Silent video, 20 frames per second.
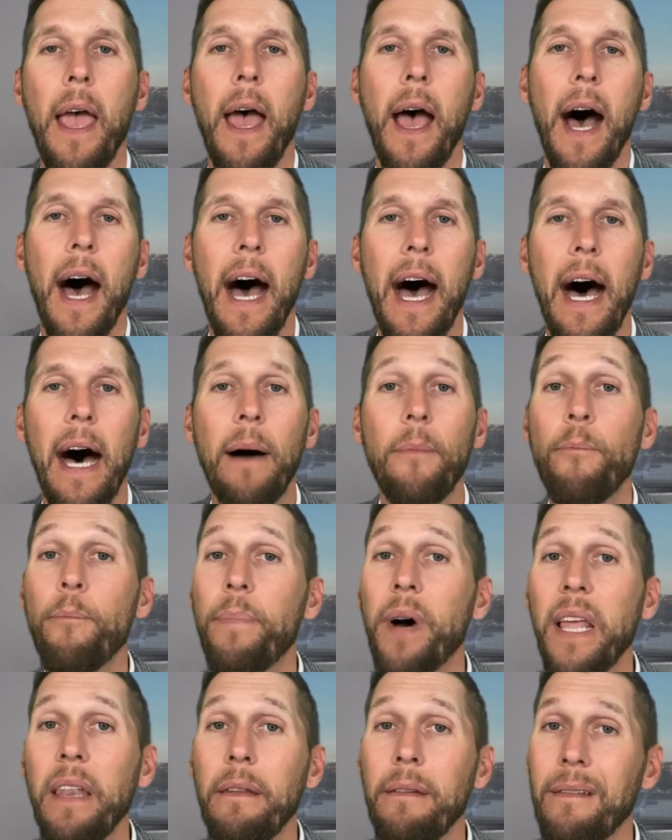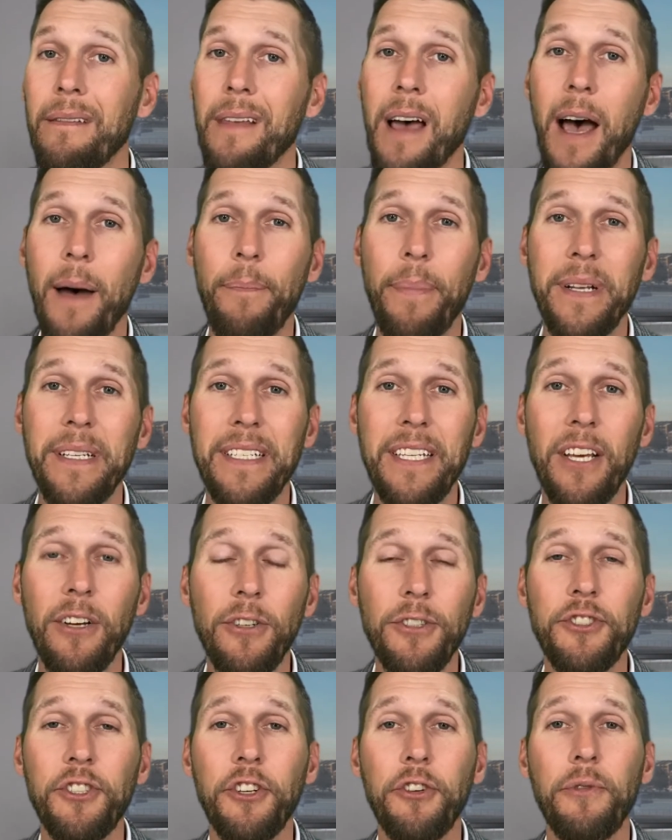But up
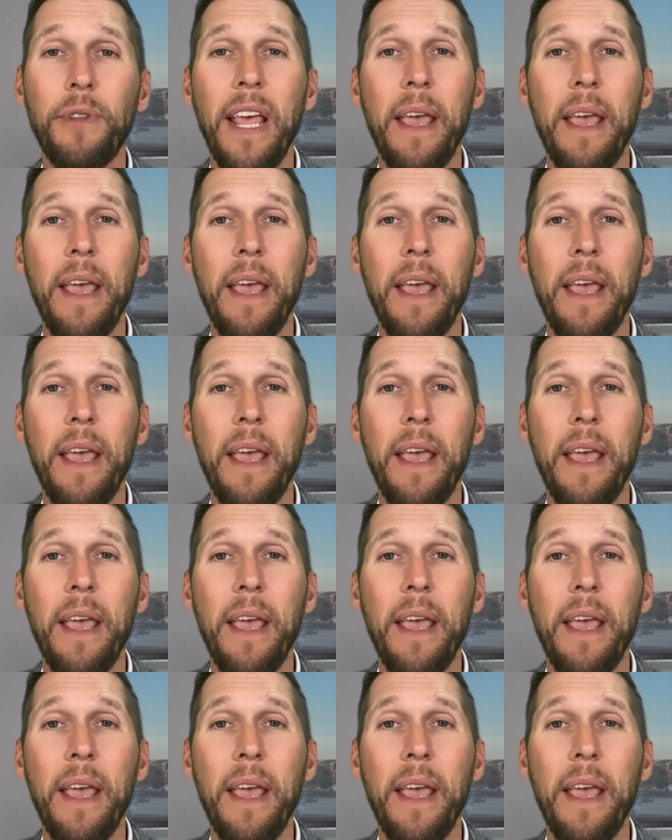until June,